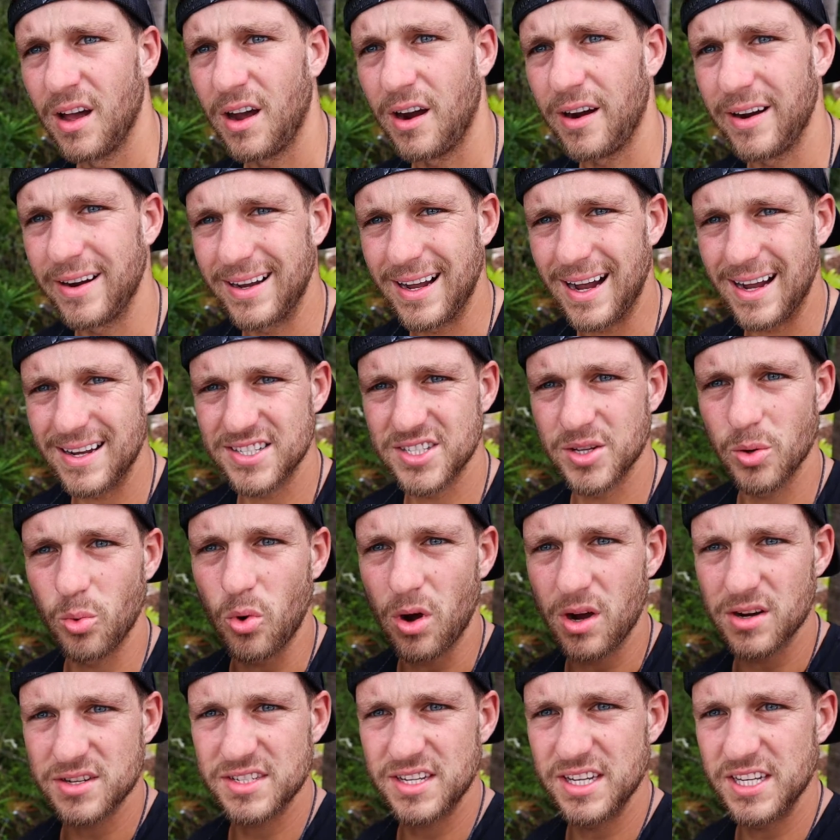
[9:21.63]
All right guys, to
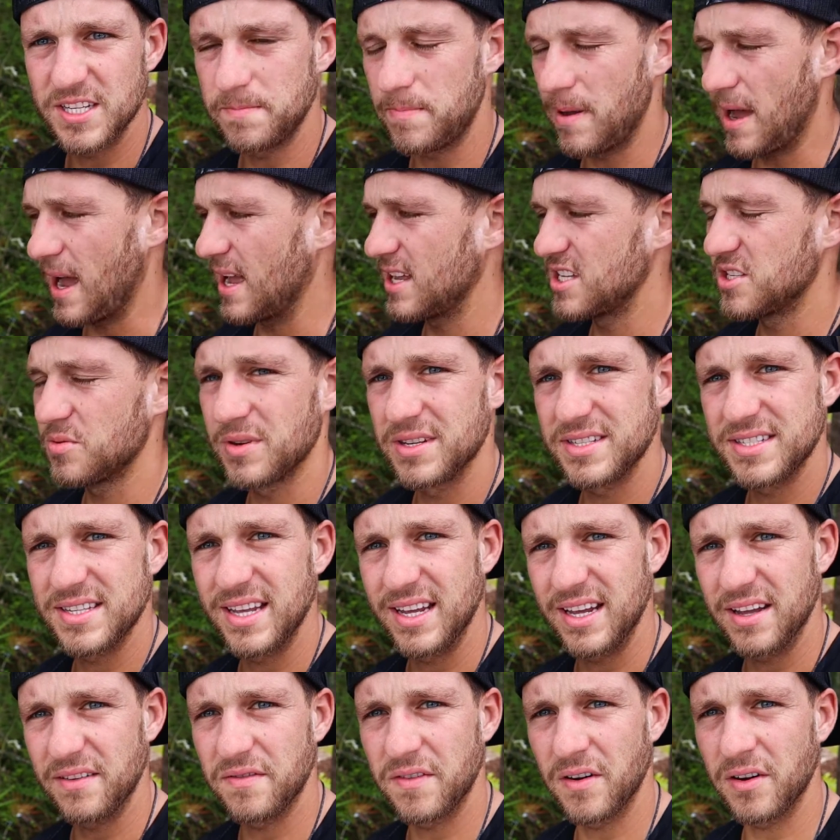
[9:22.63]
wash these pads once
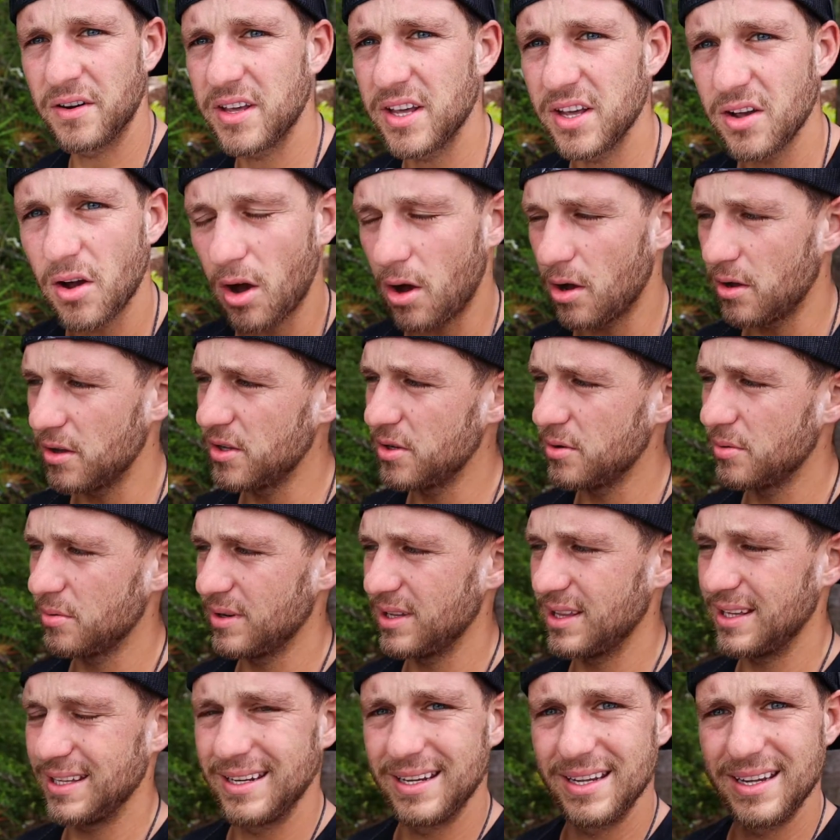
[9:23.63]
they get funky, all you
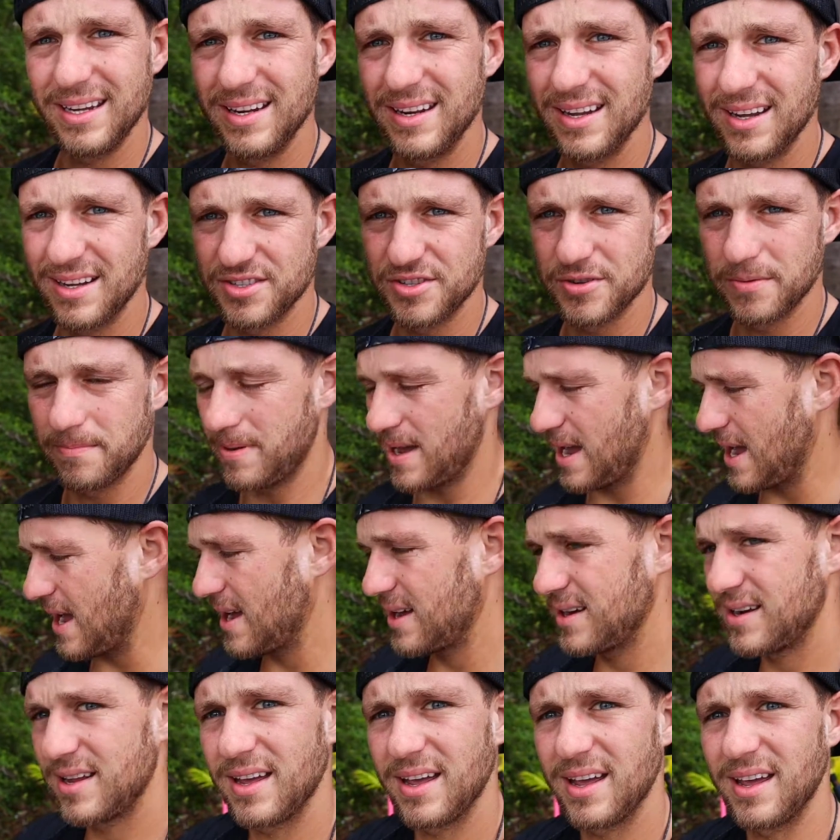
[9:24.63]
really need is your
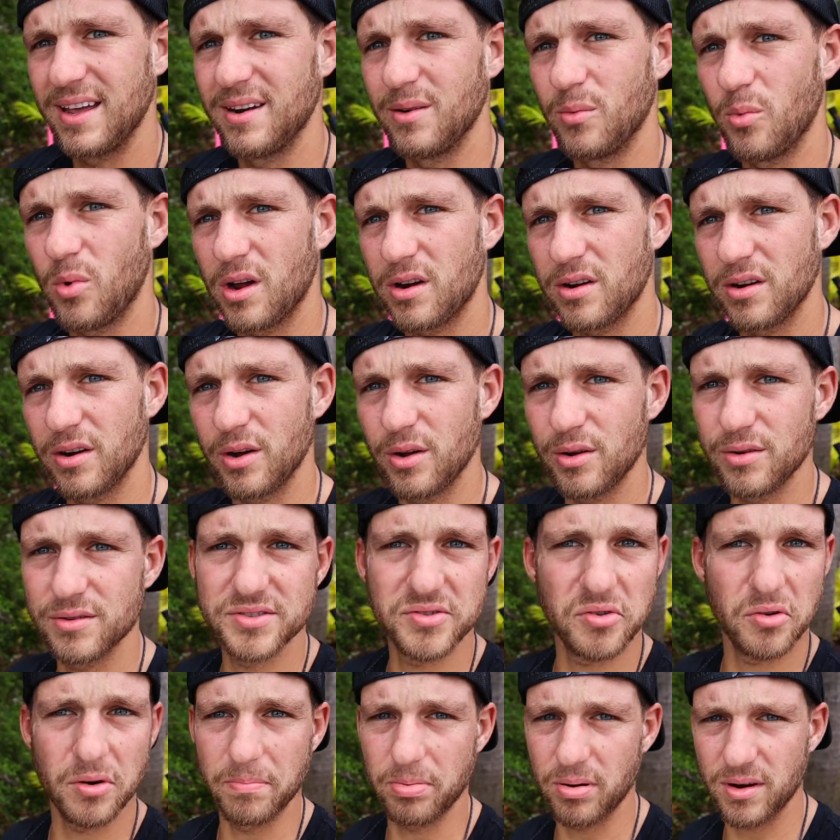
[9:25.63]
pad and a water
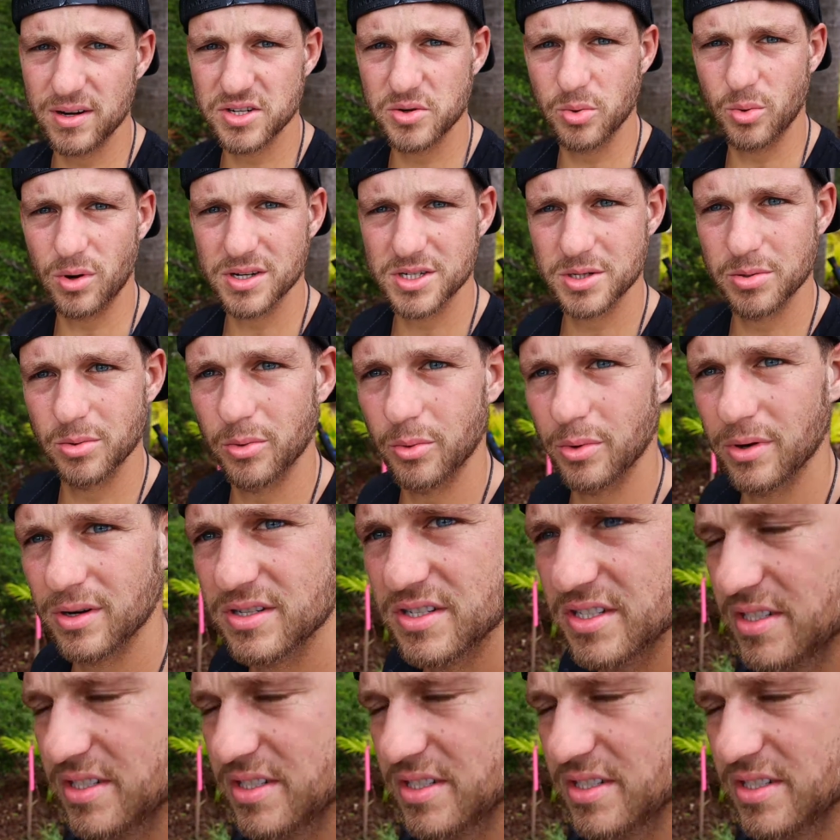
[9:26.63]
hose or a pressure washer will work